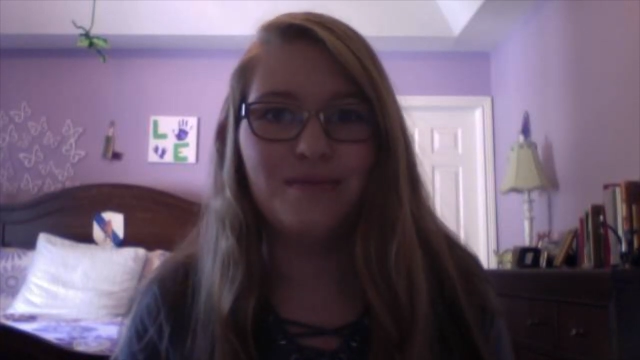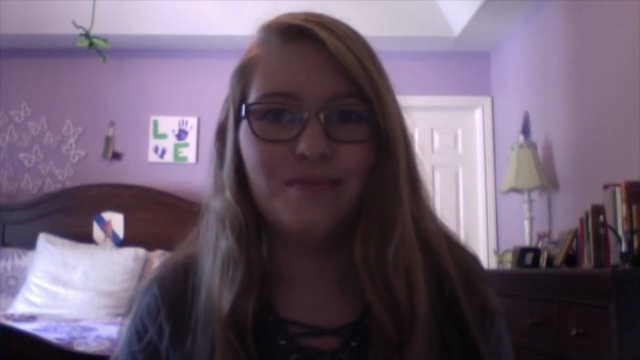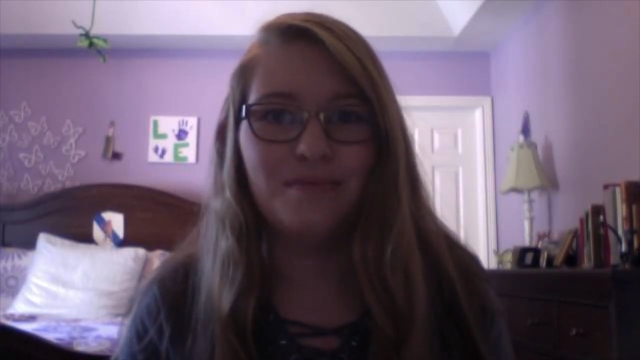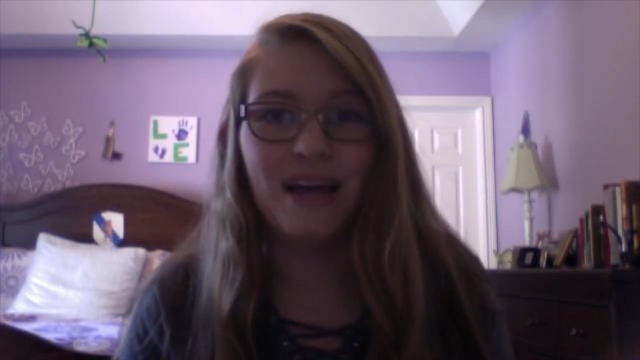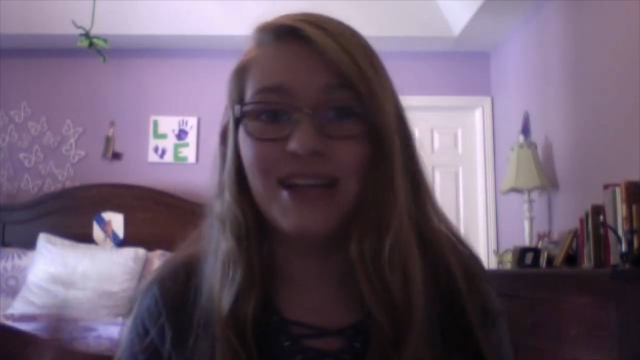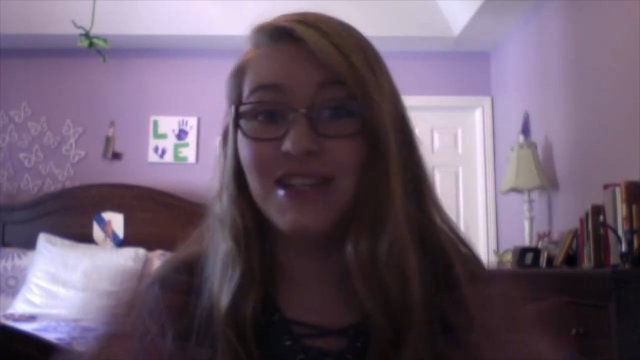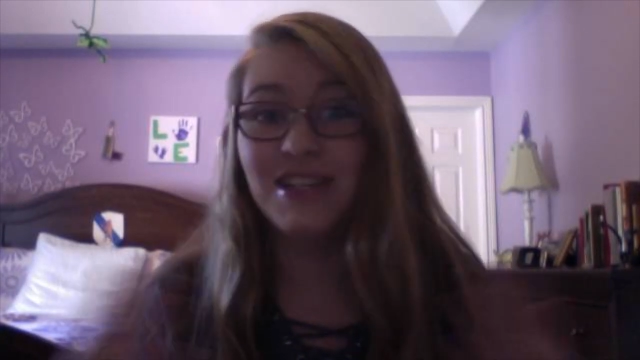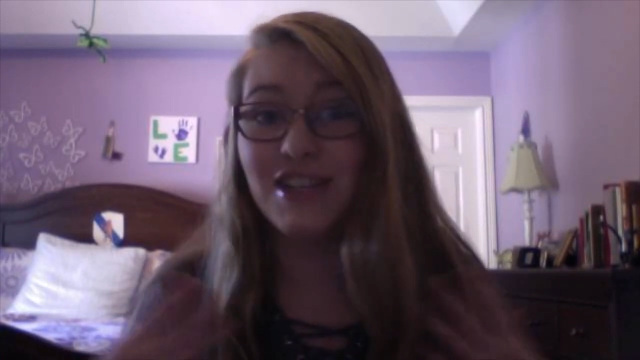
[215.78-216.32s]

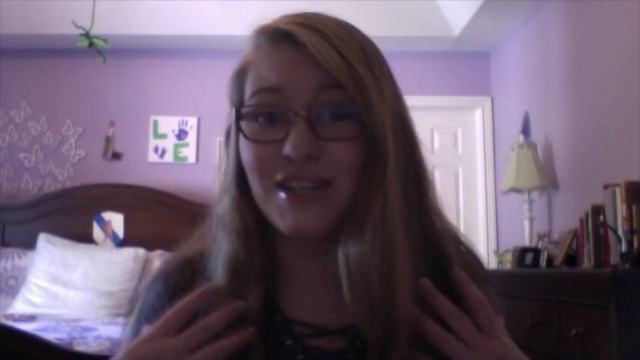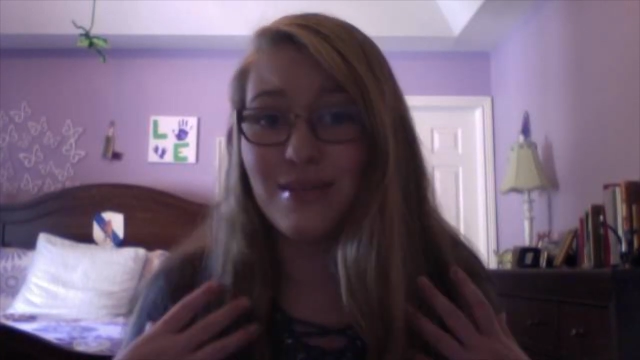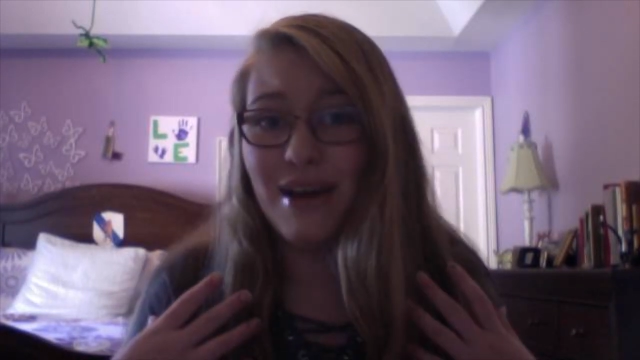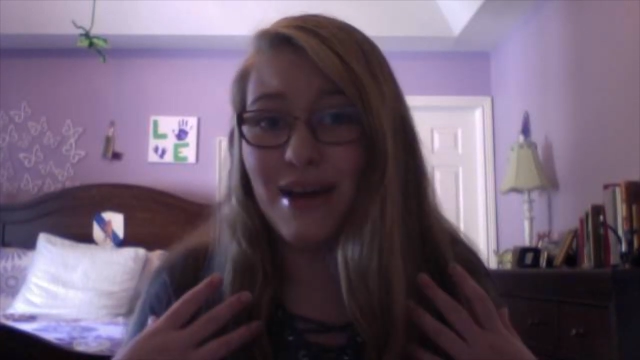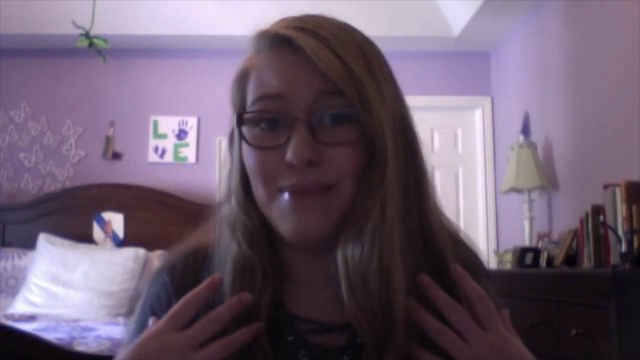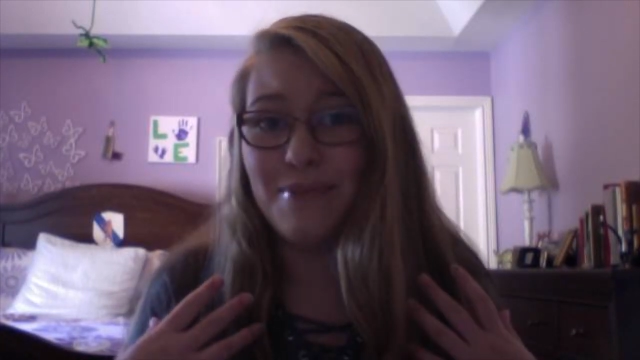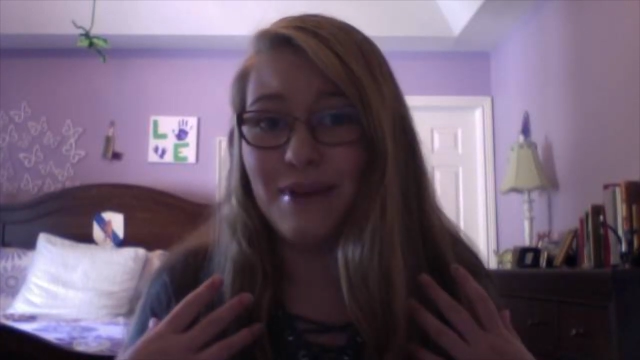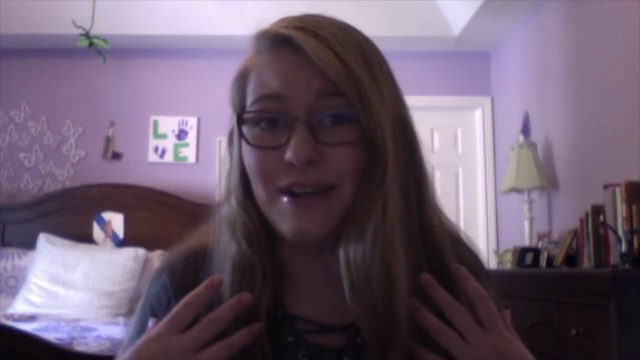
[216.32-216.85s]
That's just my
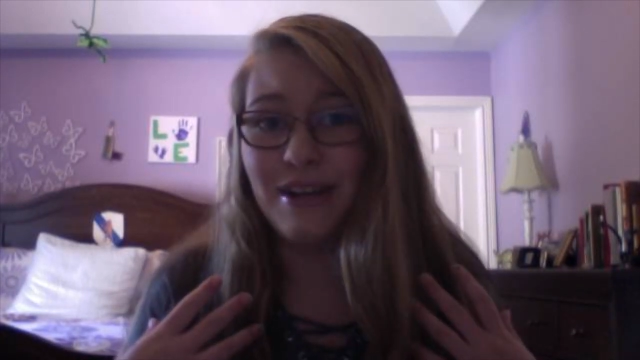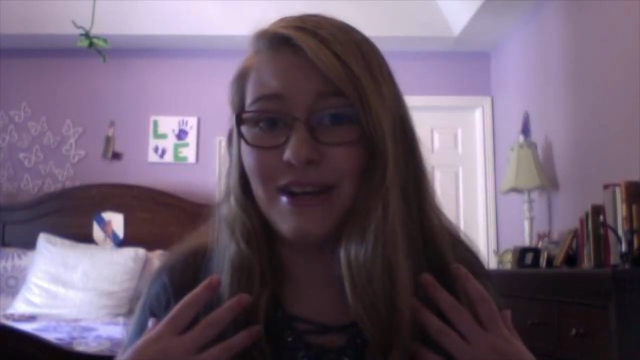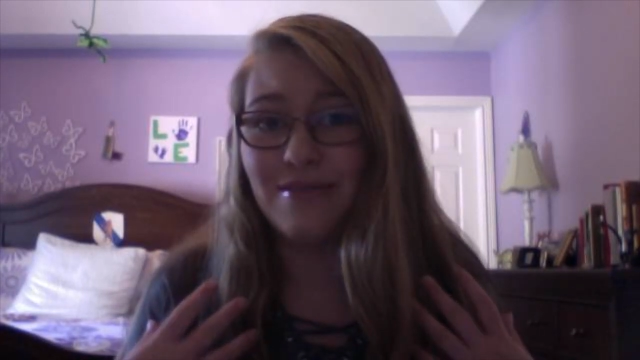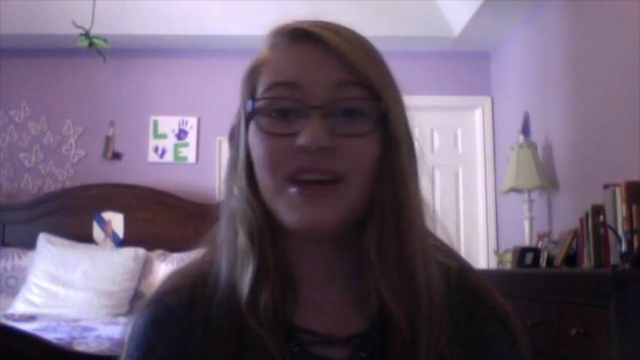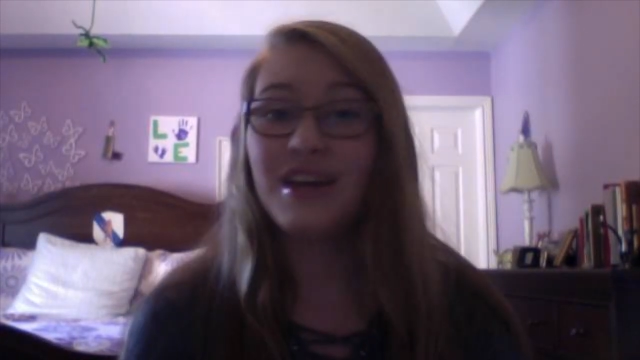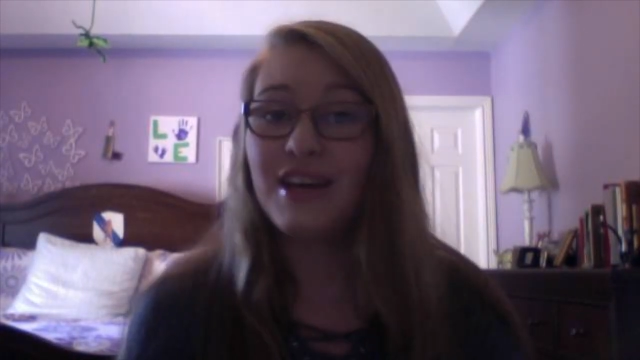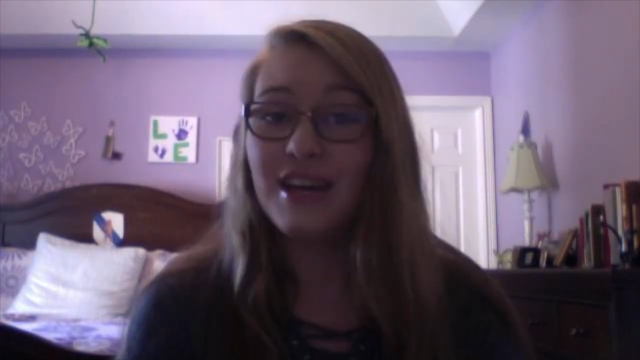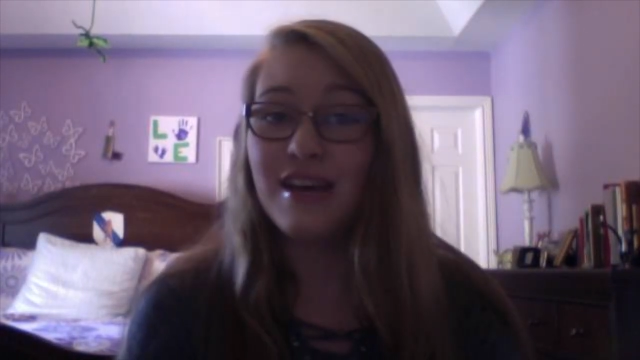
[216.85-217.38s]
opinion.
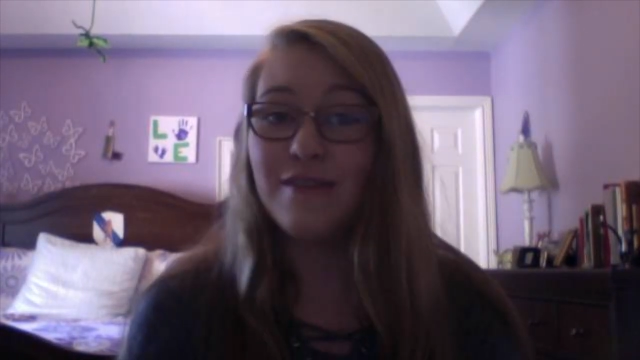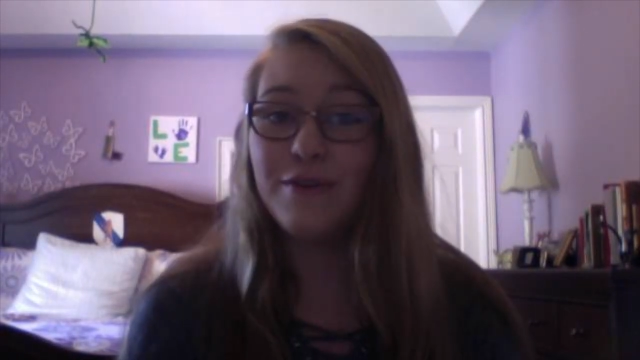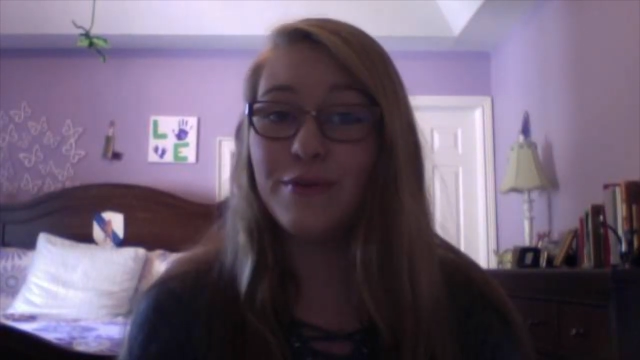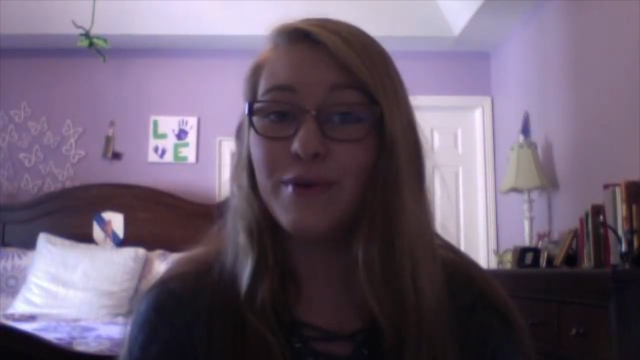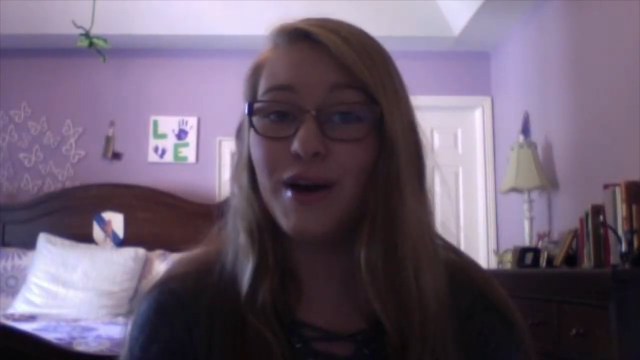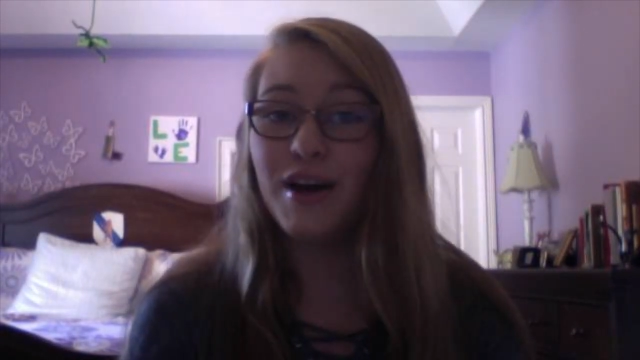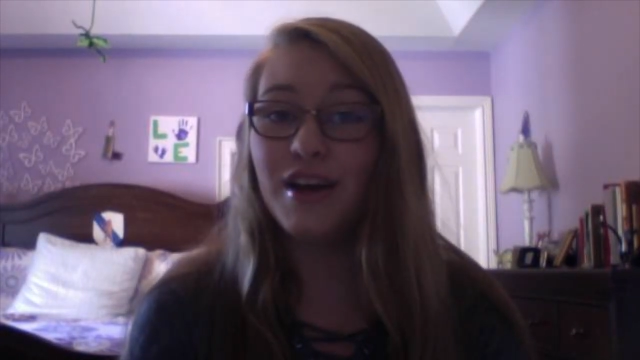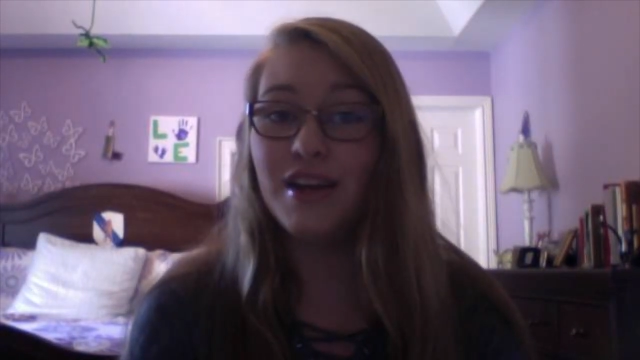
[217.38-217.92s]
If you
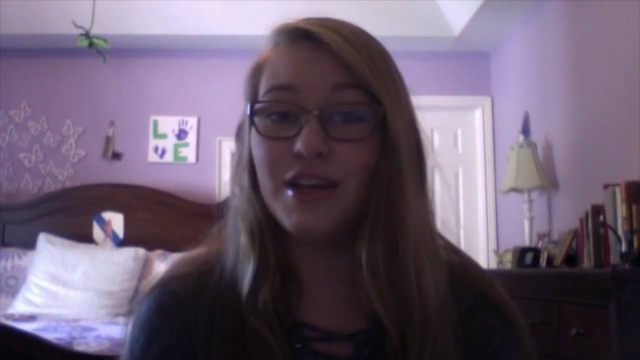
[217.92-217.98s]
want,